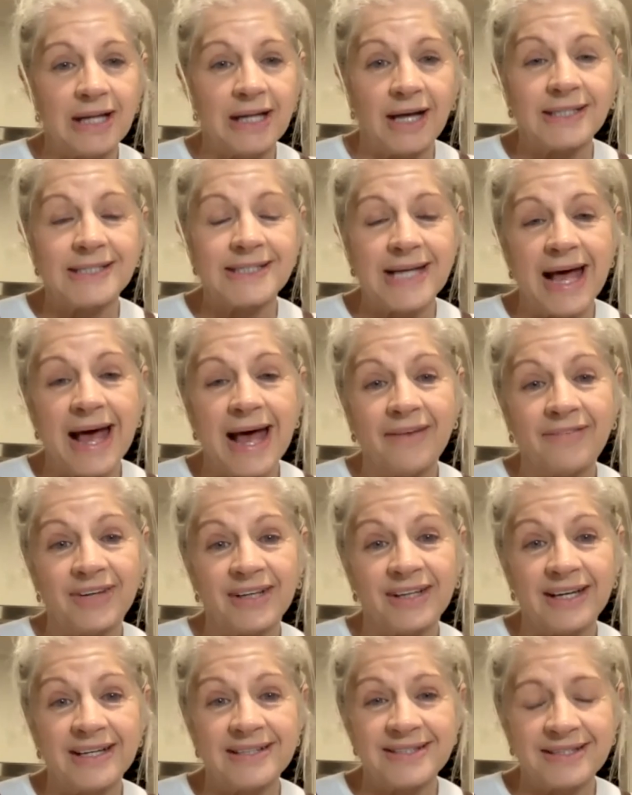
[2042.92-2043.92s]
like to have
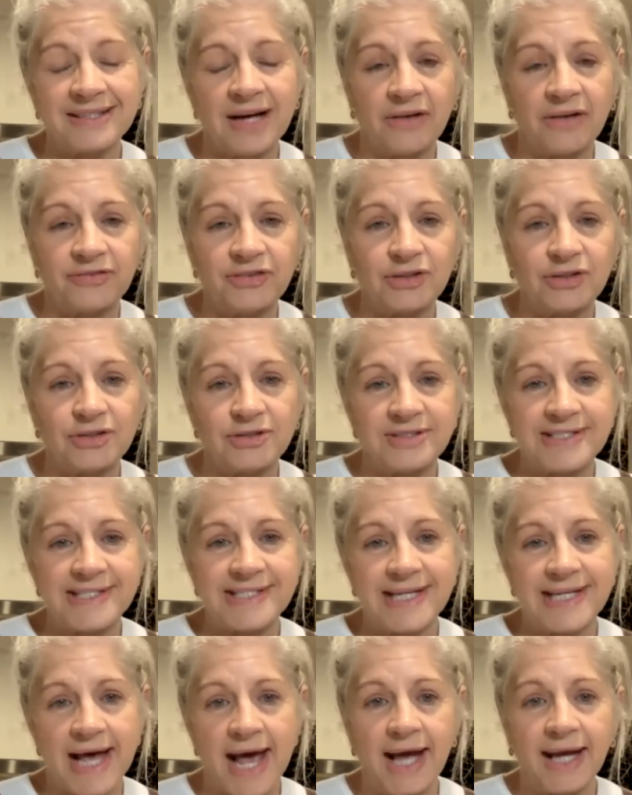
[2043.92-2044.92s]
it as an afternoon
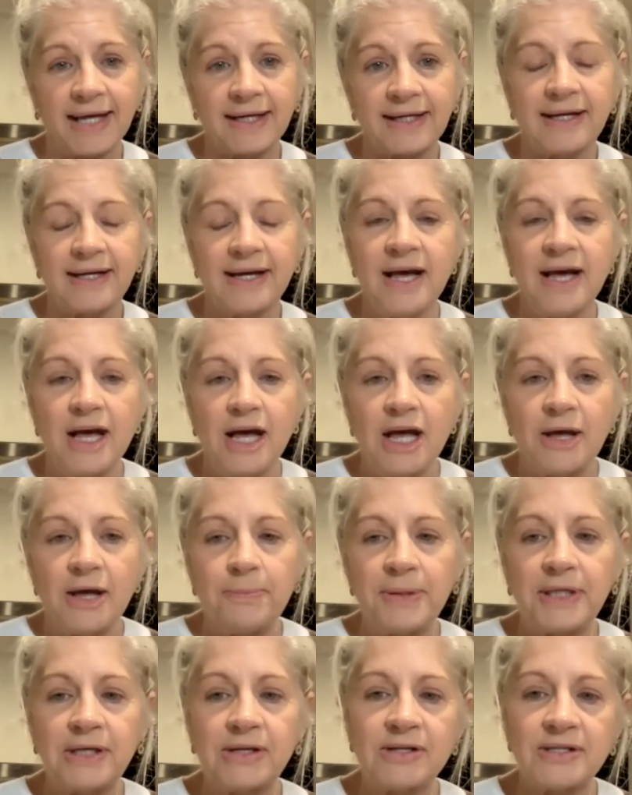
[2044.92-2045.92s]
snack
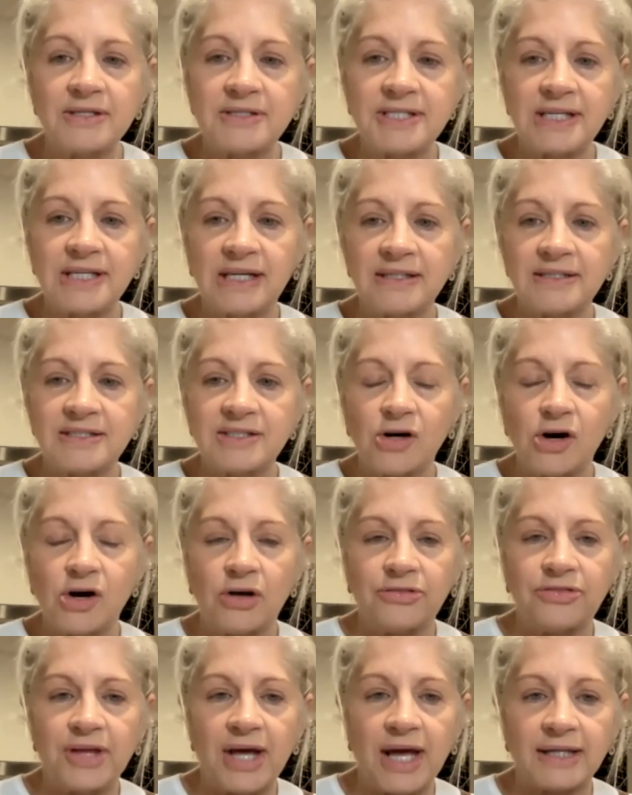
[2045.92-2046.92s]
because it's
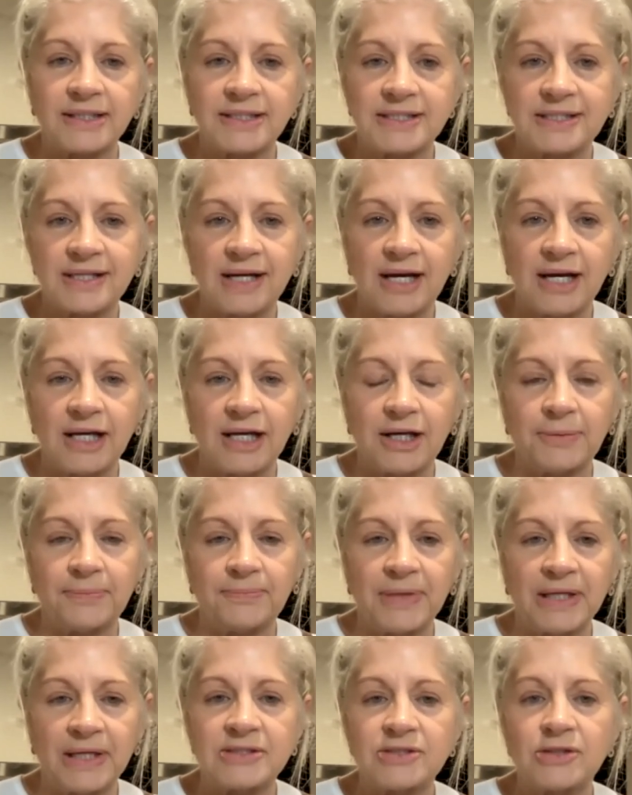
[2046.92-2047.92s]
got that,
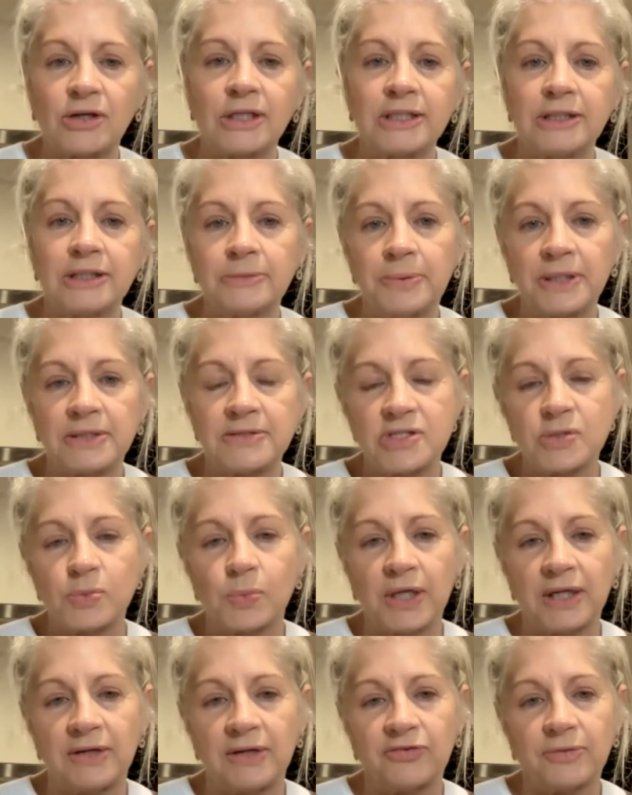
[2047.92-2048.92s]
it's got a little bit of
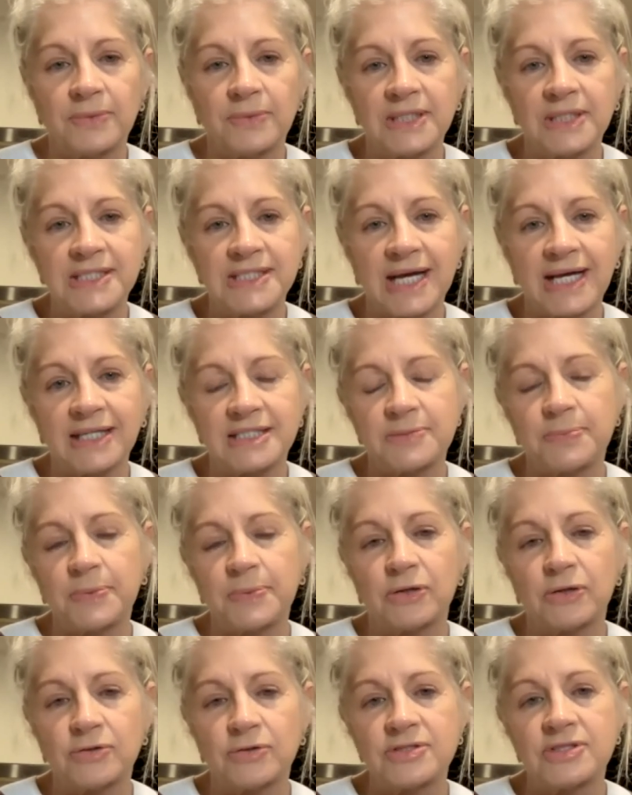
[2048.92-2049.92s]
sweet from the dates,
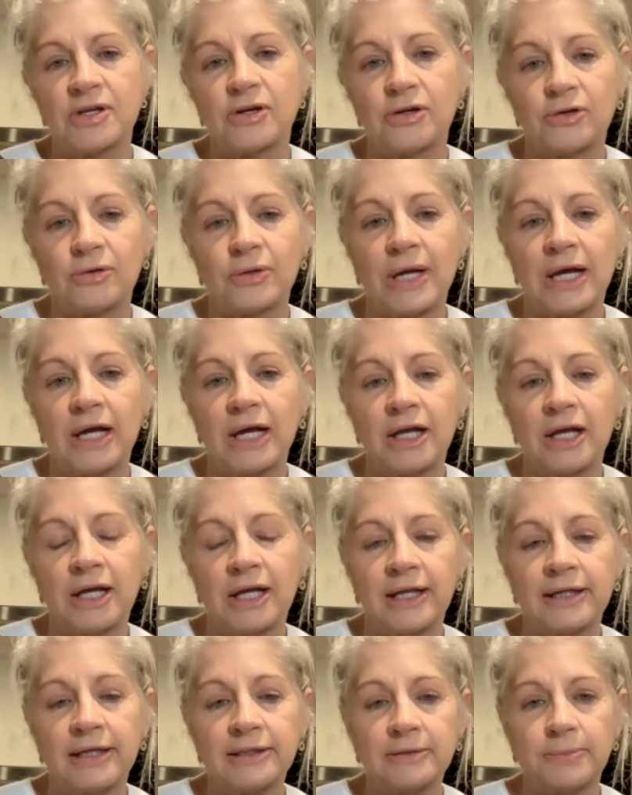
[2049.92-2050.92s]
but also
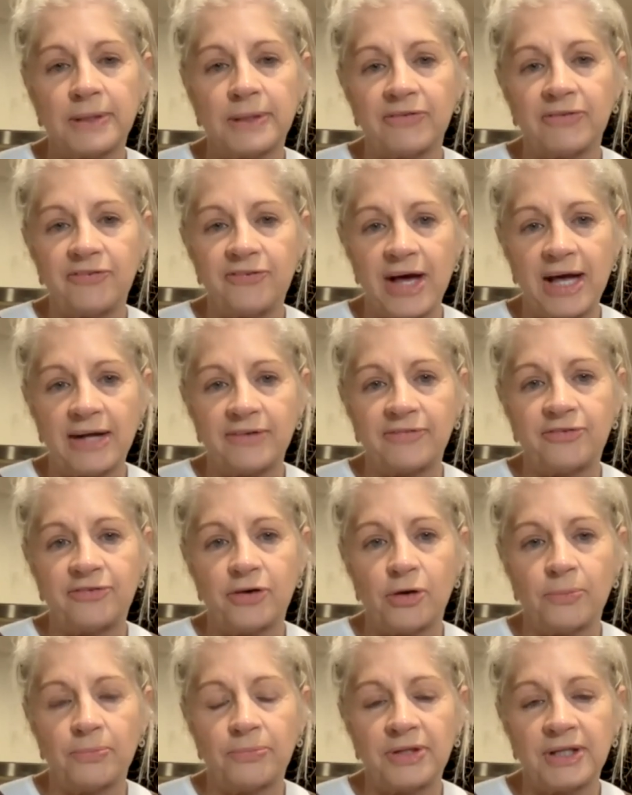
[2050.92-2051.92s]
a little bit of fat
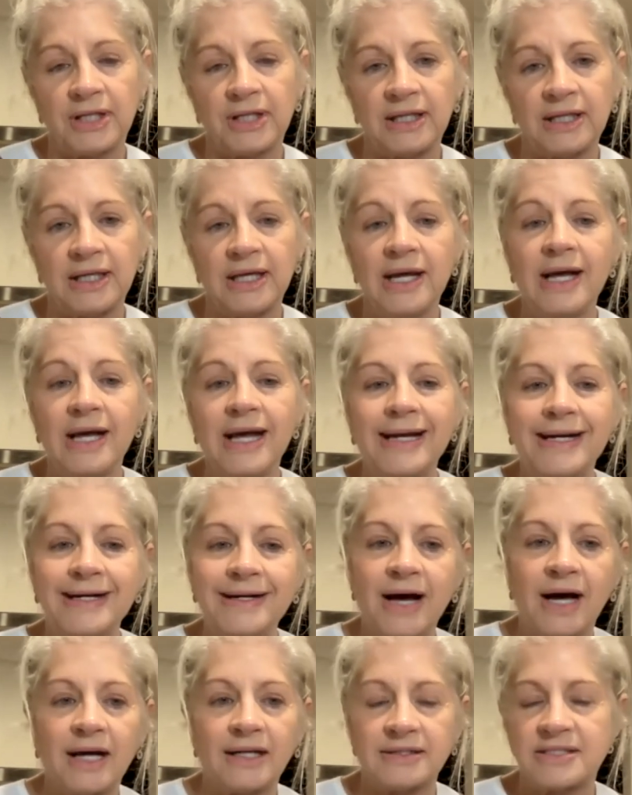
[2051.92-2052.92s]
from the
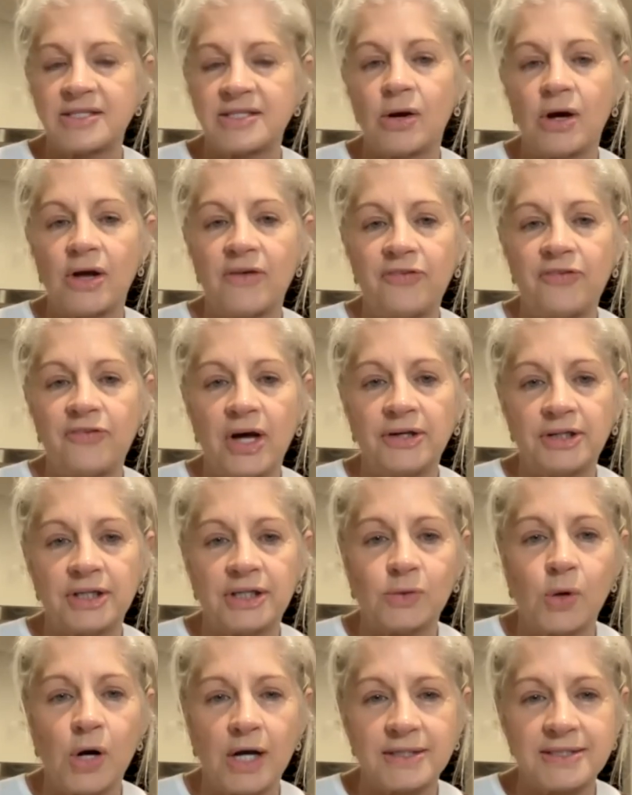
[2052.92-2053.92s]
nuts. So I find it
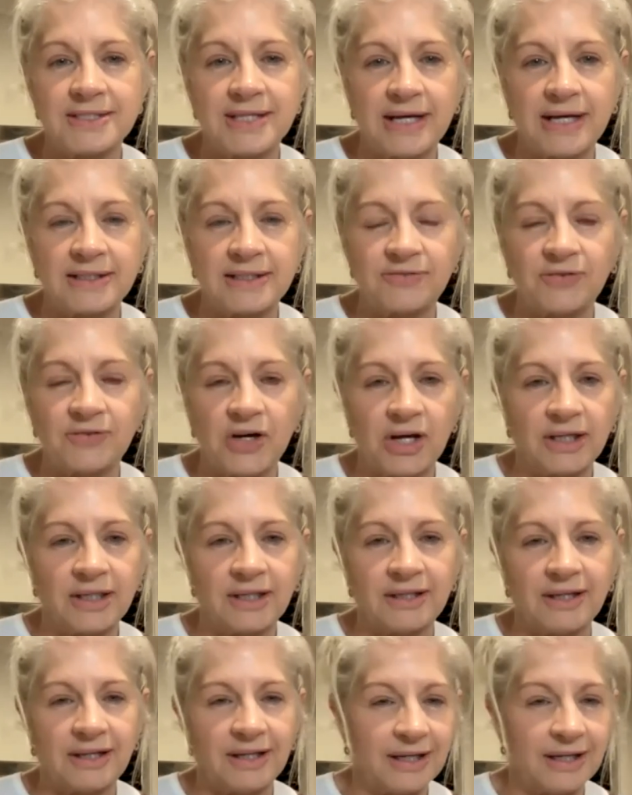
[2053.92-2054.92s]
quite satisfying
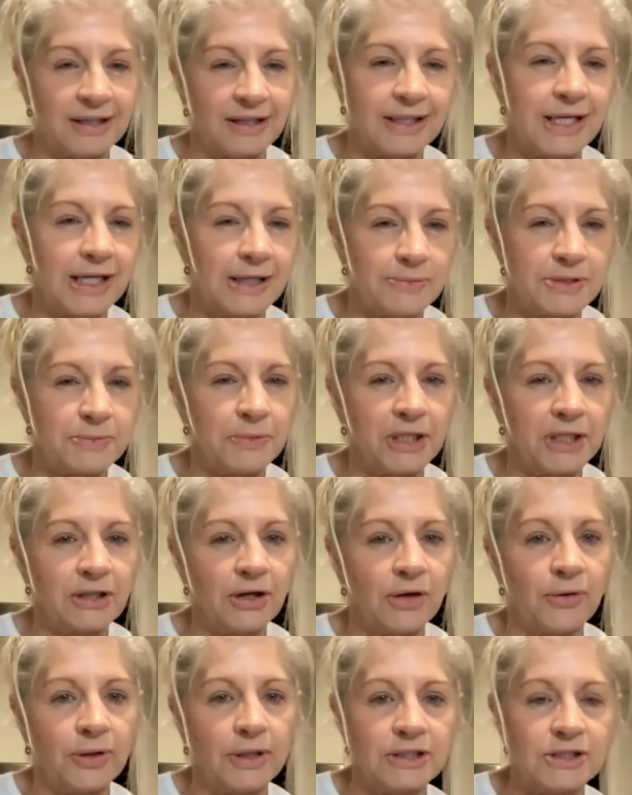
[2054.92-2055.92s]
and it keeps me
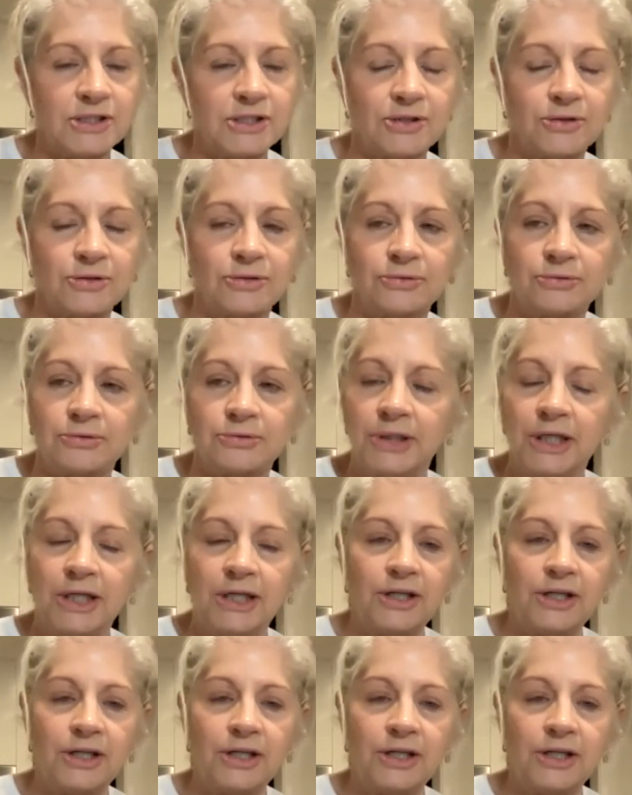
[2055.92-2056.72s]
going till,